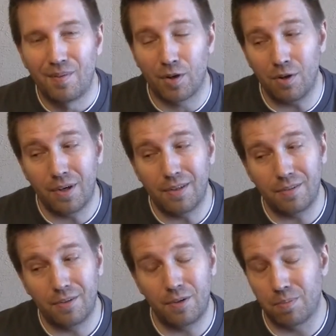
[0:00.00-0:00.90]
you go, oh, I
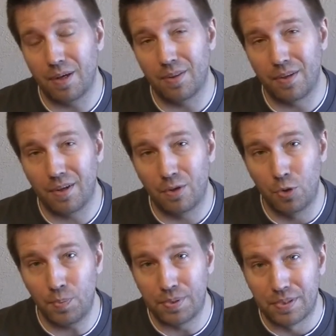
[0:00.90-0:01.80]
didn't know you played there,
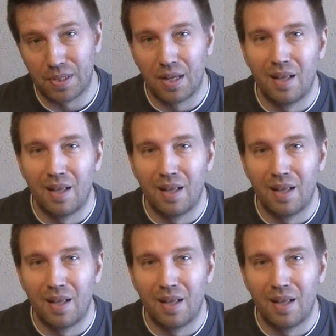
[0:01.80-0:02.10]
oops.